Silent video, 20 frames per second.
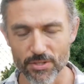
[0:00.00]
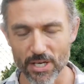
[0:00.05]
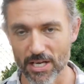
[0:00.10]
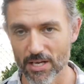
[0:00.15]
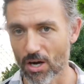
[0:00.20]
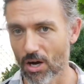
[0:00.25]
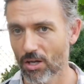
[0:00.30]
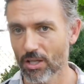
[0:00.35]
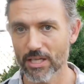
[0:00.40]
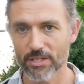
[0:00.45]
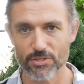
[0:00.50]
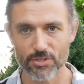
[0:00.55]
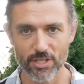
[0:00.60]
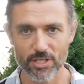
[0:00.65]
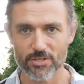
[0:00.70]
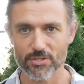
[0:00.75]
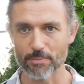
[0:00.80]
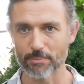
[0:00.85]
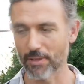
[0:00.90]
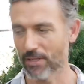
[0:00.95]
All I see
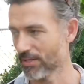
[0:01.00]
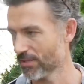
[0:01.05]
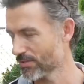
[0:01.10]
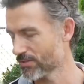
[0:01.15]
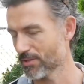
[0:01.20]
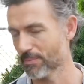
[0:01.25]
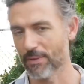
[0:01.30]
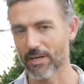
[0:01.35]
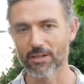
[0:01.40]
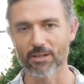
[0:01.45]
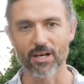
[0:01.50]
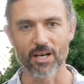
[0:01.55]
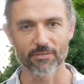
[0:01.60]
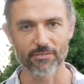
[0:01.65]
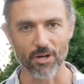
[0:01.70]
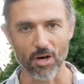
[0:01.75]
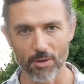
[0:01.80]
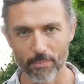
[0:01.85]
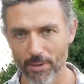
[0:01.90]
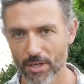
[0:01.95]
is abundance in my life.
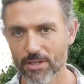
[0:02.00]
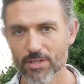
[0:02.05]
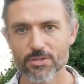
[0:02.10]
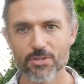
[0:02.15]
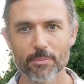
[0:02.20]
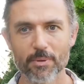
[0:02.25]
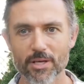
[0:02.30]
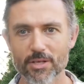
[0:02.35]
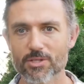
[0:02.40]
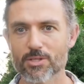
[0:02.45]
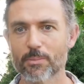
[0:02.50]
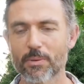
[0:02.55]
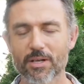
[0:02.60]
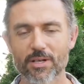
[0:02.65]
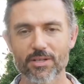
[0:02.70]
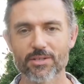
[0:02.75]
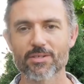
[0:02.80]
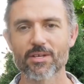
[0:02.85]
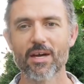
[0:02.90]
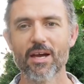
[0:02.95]
Abundance, abundance,
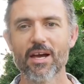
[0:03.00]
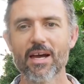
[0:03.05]
abundance.